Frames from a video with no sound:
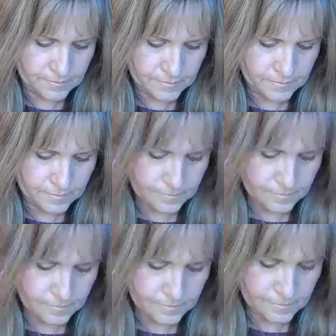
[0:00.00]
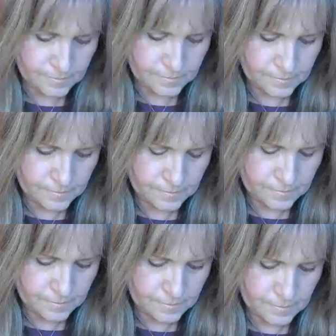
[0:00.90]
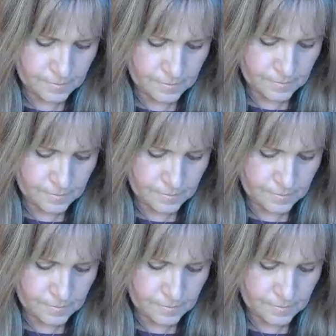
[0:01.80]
Nothing is said.